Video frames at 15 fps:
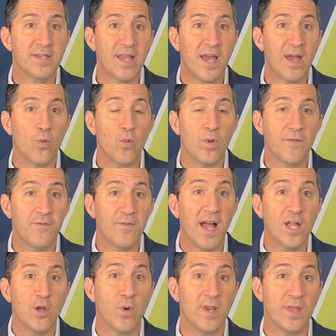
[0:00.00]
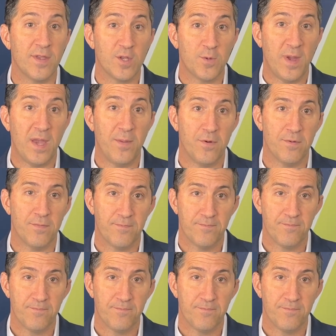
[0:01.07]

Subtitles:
that when evaluating this paper.